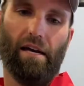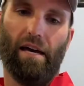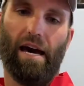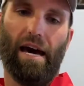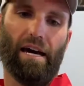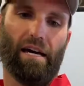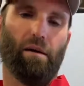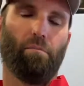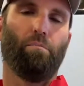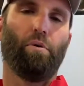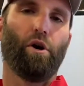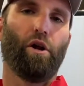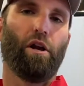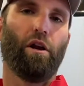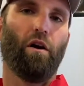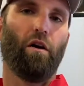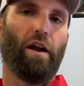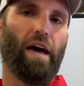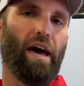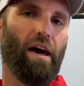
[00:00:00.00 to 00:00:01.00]
I can put it
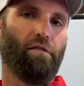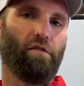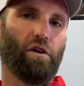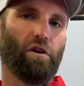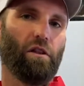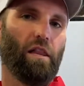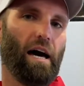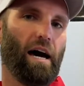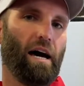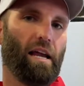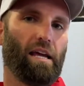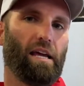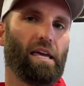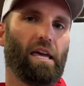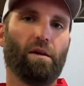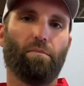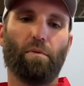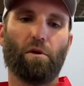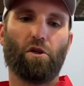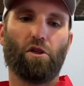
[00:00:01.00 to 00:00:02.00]
on heavier line and
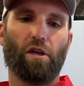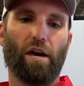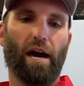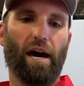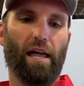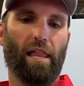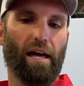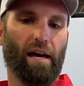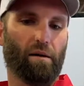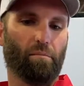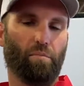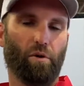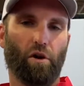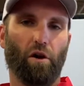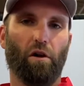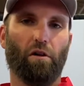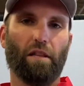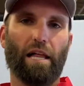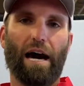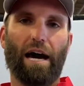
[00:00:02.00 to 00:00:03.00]
keep it shallow. I can put it
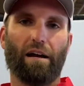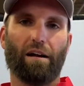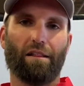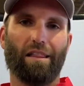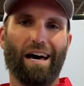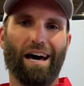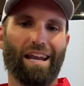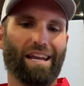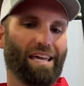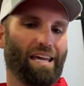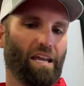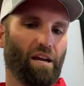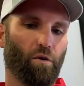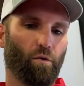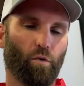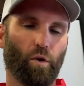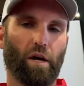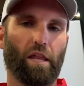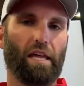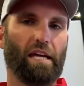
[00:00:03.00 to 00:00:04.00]
on lighter line and get it
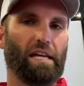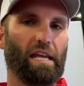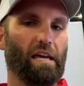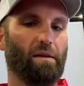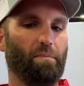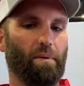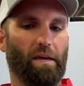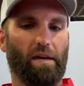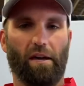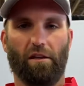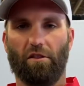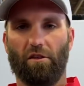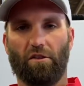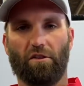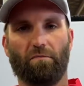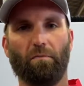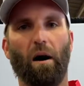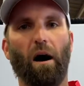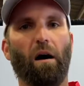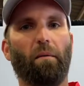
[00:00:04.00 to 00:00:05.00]
really deep and catch a
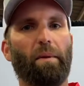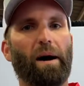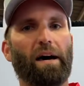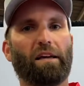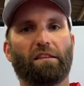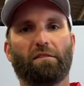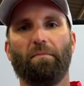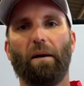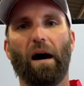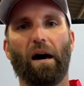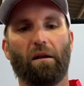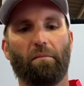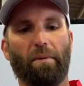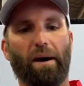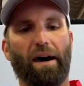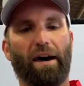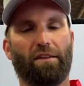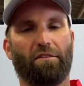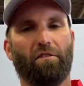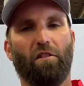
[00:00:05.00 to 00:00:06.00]
smallmouth, spotted
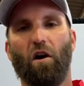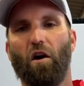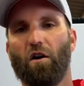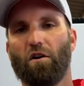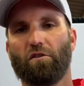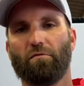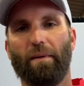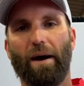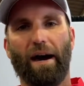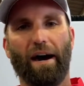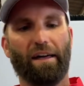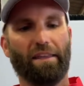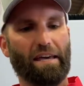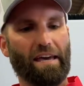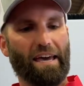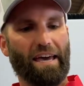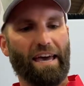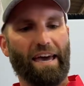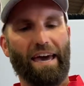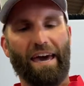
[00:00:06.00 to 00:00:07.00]
bass,
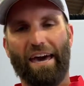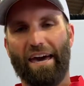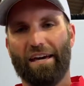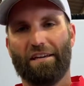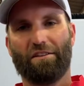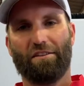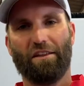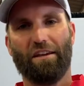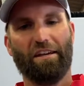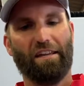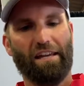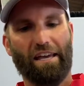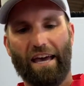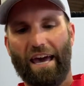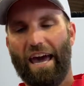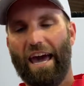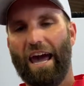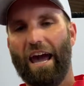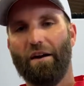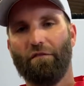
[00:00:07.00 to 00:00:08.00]
largemouth, excellent.
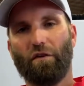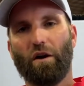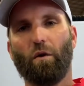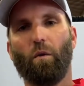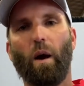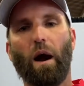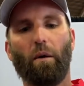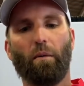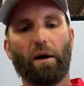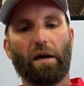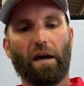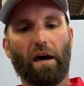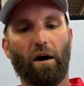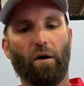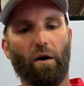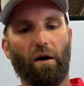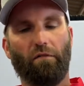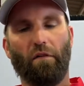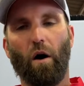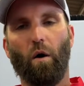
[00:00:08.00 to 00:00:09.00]
Everywhere we
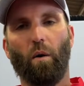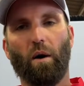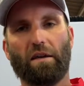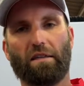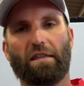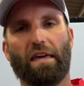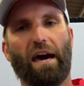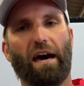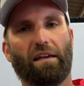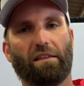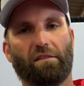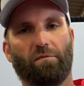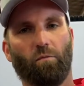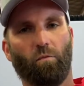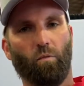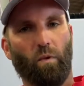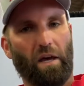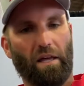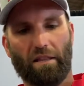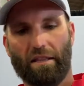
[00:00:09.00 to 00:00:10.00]
go, I've always got
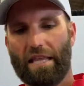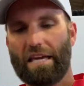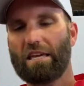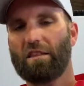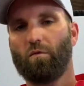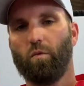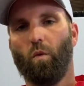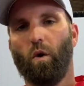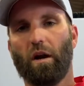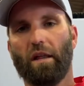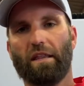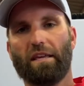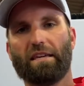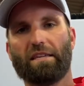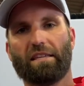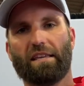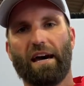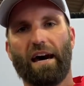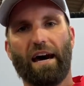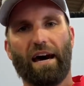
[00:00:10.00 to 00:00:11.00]
at least one of
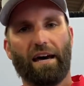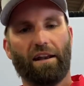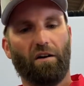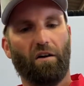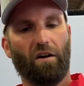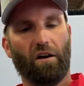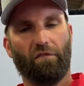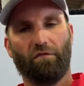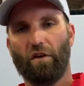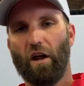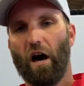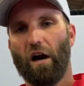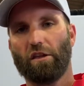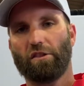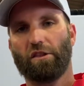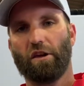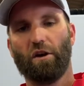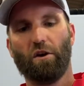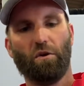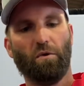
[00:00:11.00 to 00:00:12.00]
these tied on, if not
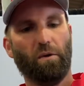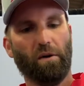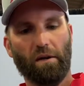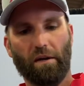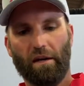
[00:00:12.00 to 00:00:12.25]
two.